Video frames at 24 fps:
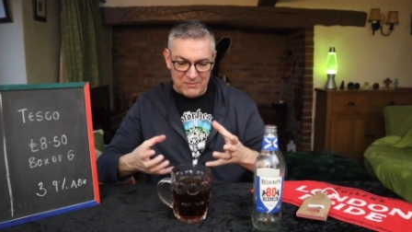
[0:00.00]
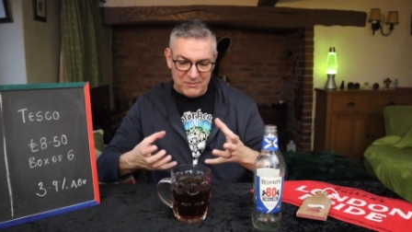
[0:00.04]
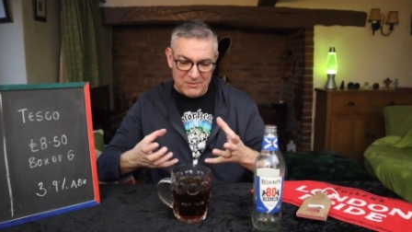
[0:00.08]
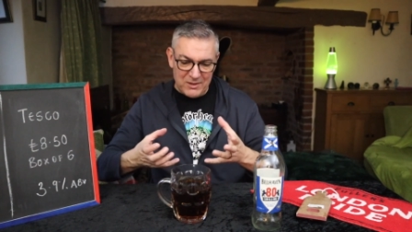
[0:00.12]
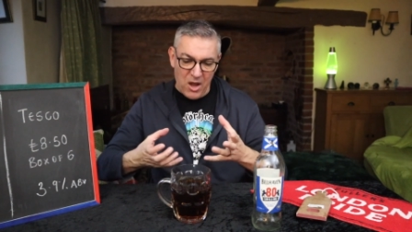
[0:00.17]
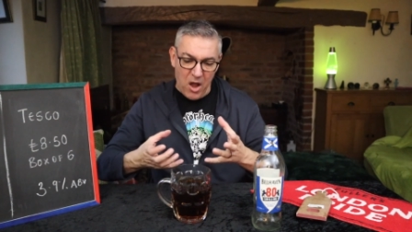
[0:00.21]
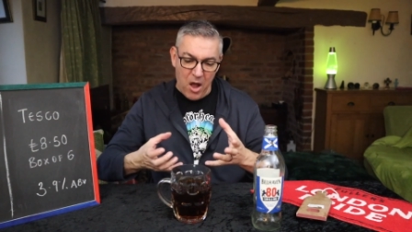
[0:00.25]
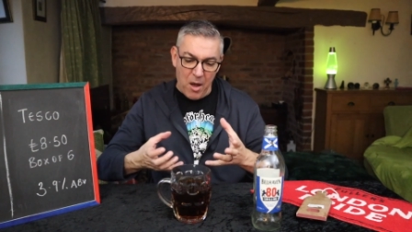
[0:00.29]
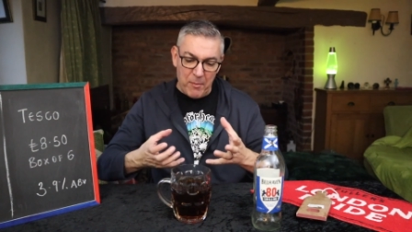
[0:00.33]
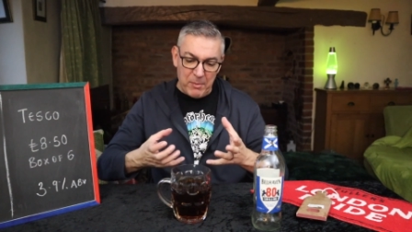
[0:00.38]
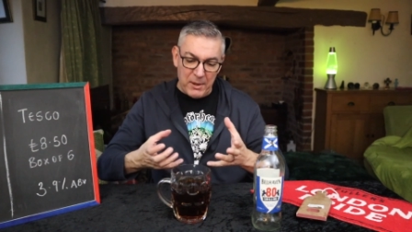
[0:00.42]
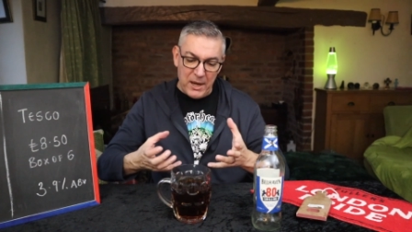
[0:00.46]

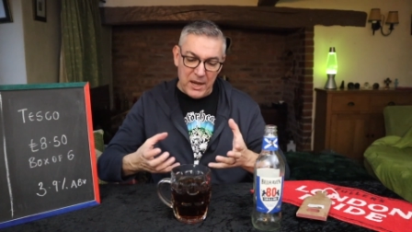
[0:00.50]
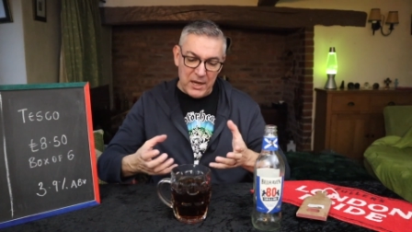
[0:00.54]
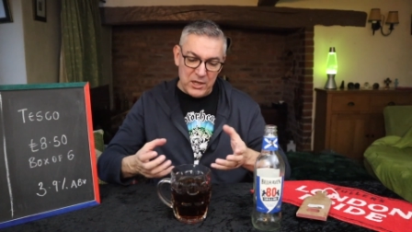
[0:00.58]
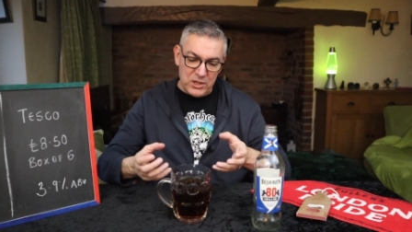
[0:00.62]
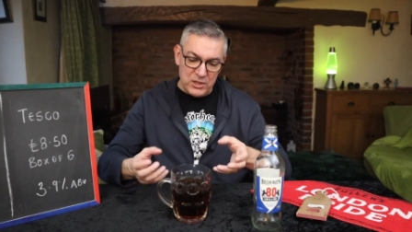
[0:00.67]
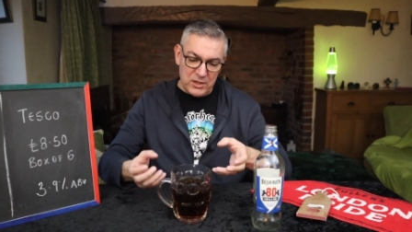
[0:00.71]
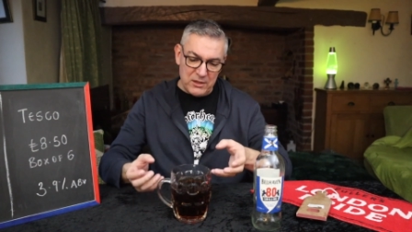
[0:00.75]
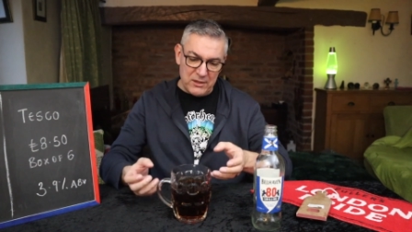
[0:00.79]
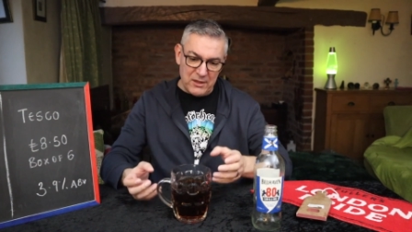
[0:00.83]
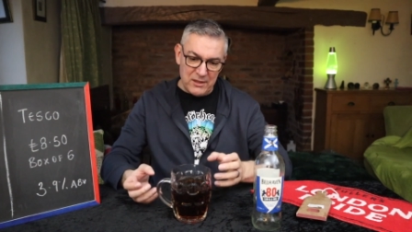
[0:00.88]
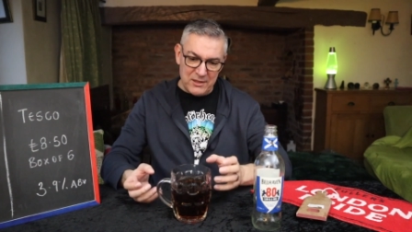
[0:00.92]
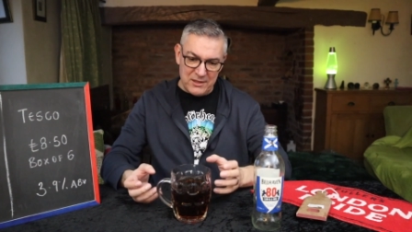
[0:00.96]

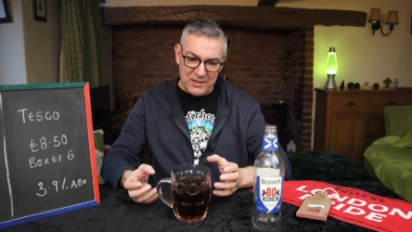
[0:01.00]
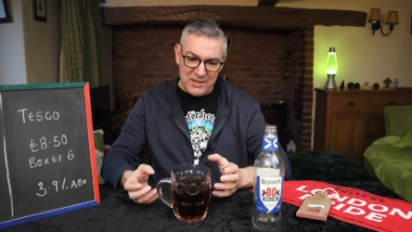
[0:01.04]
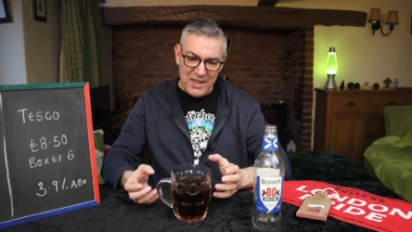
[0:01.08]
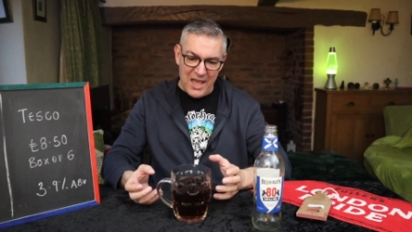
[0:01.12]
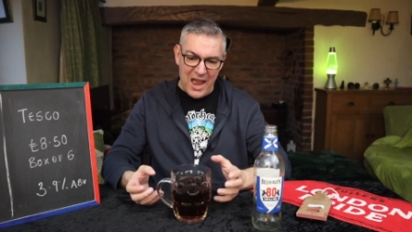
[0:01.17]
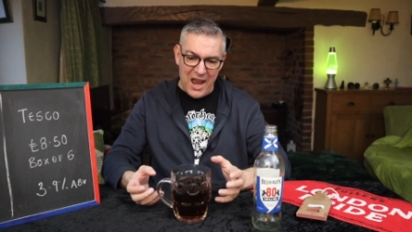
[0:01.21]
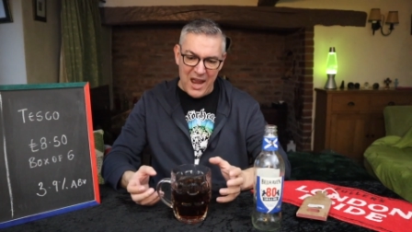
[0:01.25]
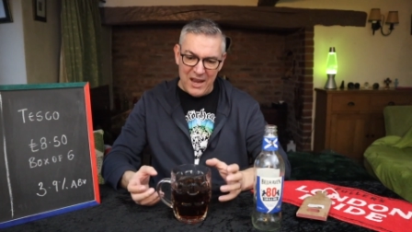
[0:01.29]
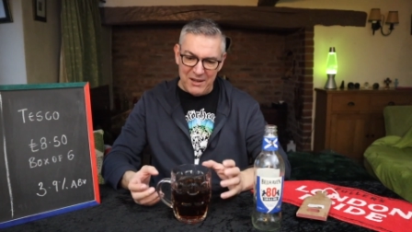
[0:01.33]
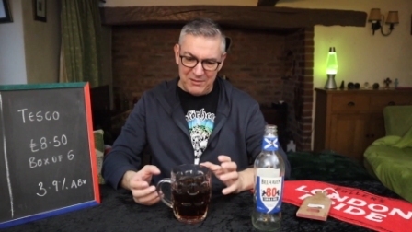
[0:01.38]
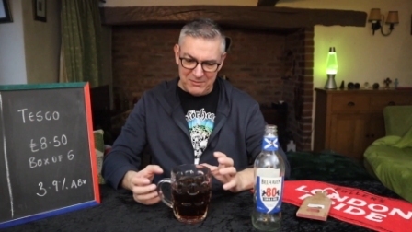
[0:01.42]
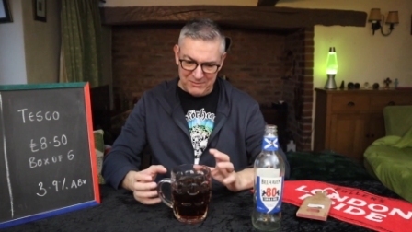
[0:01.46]
carbonation that's
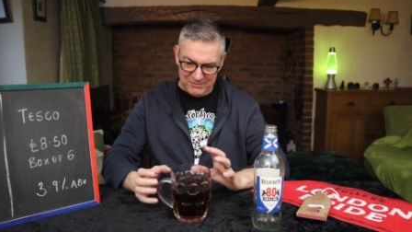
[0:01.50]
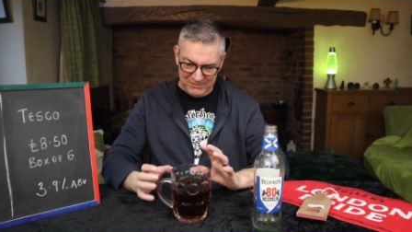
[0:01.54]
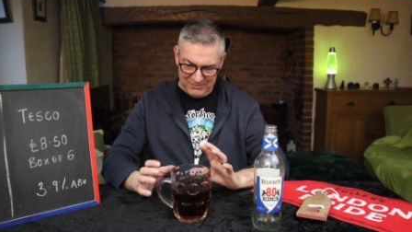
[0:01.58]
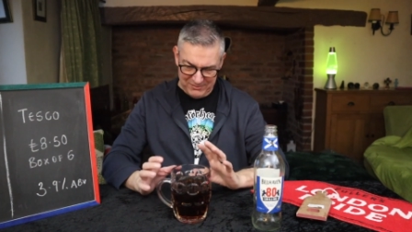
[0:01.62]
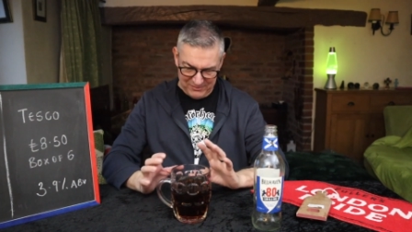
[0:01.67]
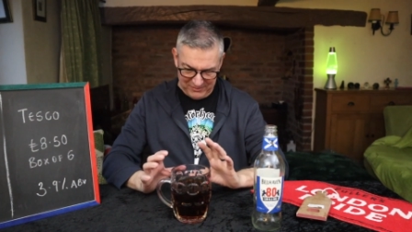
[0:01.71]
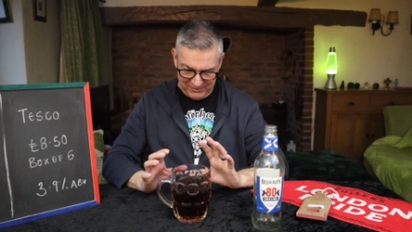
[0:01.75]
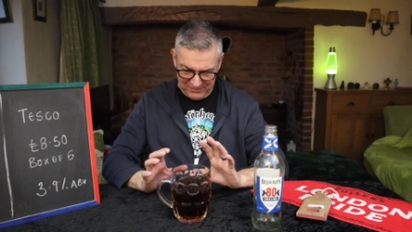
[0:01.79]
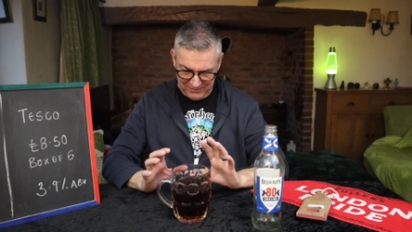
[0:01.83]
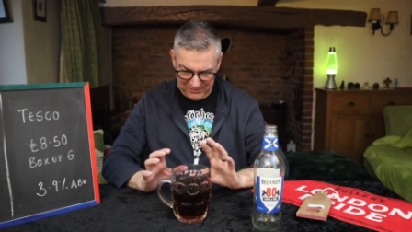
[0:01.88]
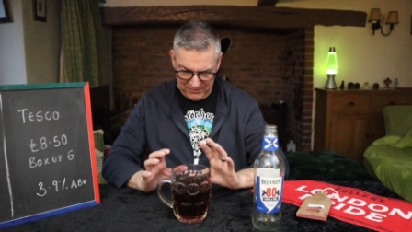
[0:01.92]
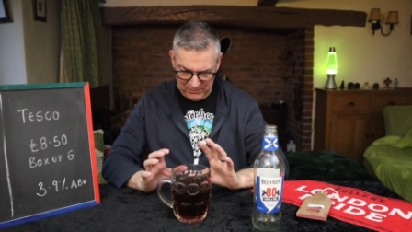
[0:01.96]
there
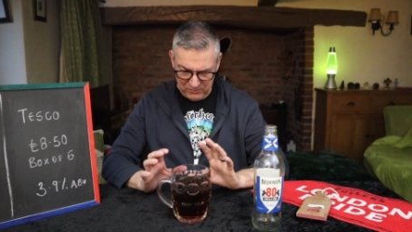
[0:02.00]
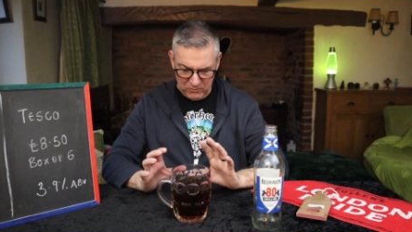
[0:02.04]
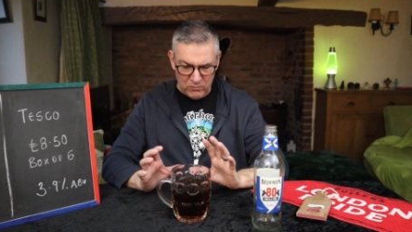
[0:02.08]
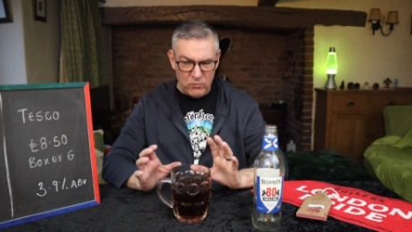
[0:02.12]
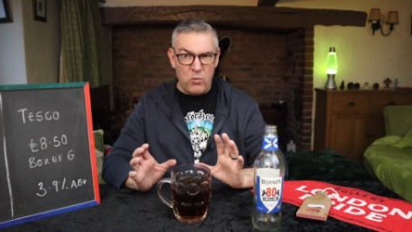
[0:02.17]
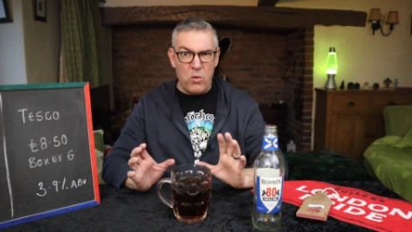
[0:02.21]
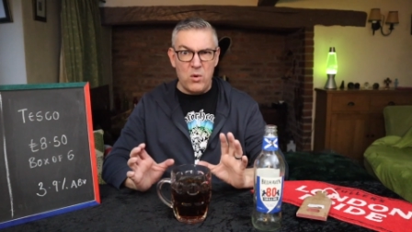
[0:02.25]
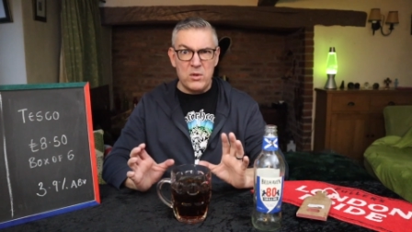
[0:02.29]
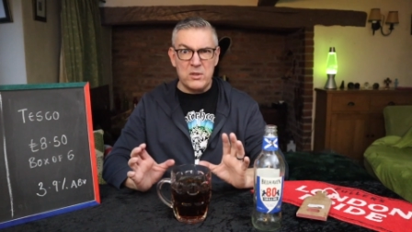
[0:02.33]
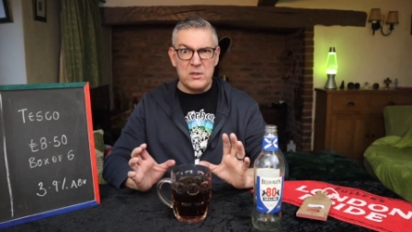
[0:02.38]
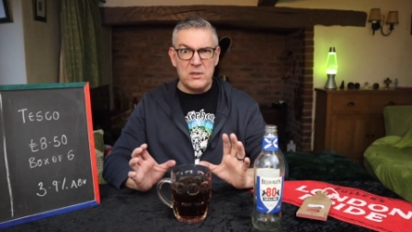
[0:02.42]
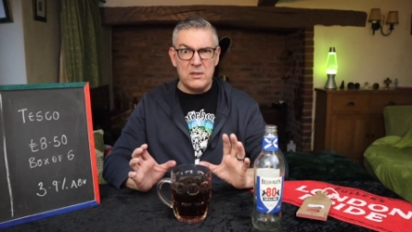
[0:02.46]

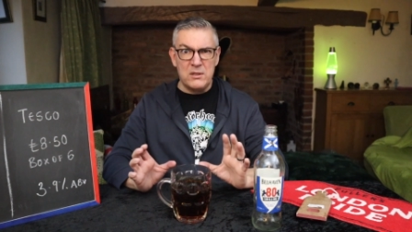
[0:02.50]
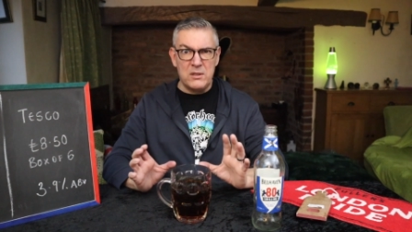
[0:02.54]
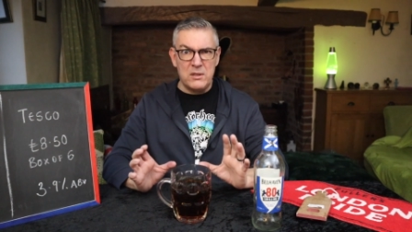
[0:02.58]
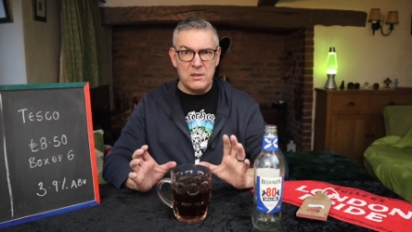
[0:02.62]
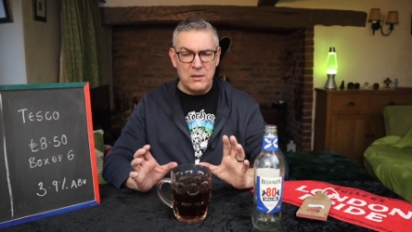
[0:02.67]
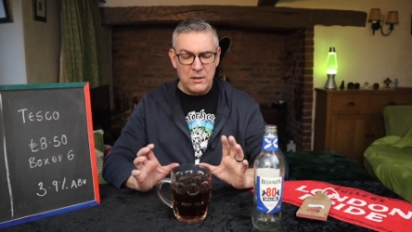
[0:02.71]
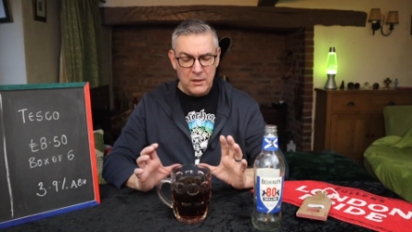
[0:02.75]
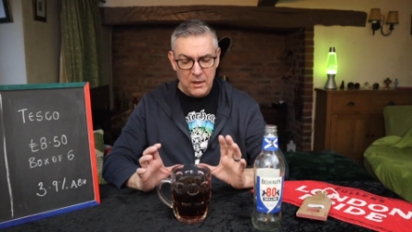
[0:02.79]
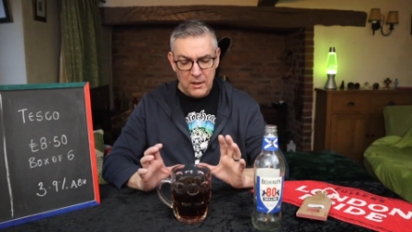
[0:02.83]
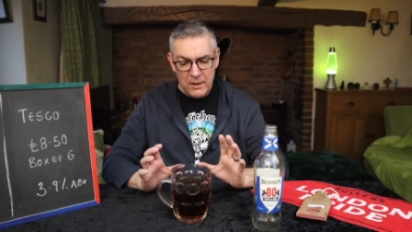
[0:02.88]
wasn't,